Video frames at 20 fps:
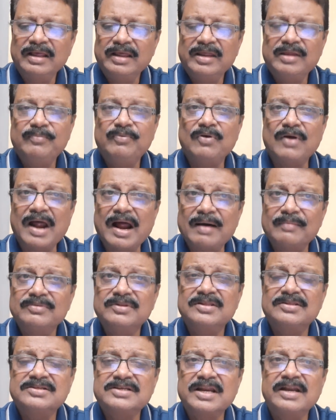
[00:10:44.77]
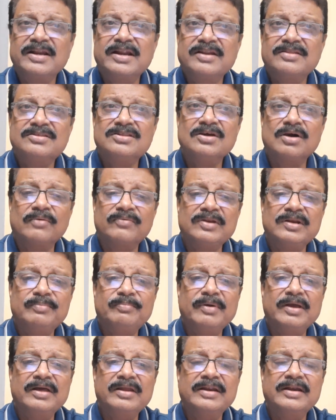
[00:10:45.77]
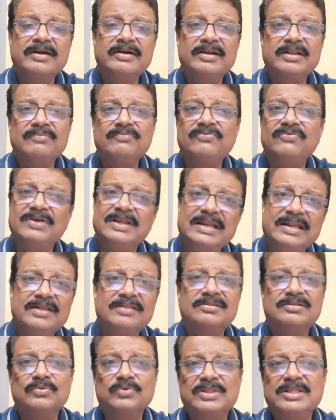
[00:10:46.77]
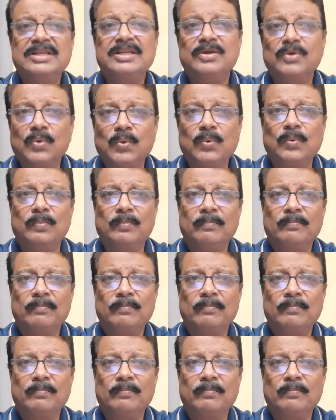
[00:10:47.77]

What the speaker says: if you have this tendency of inferiority feelings within you,